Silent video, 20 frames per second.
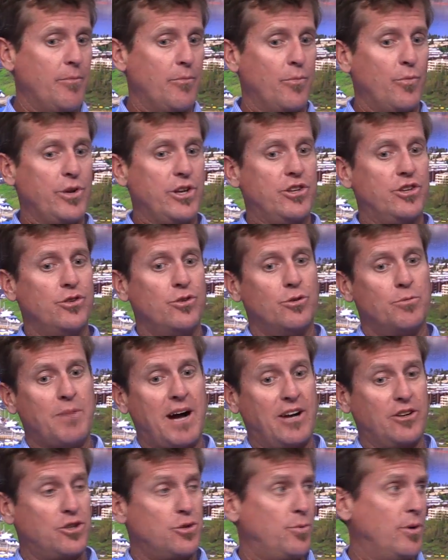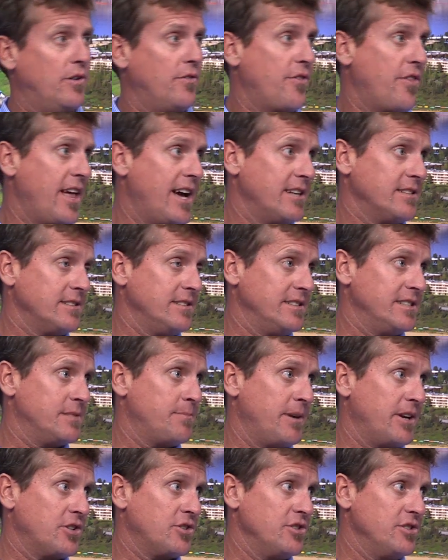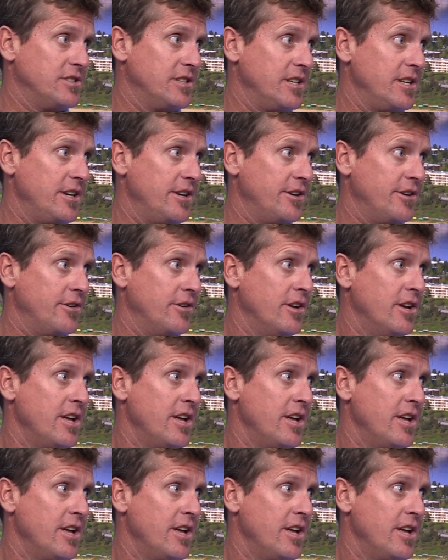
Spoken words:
We do about 12,000 inspections a year.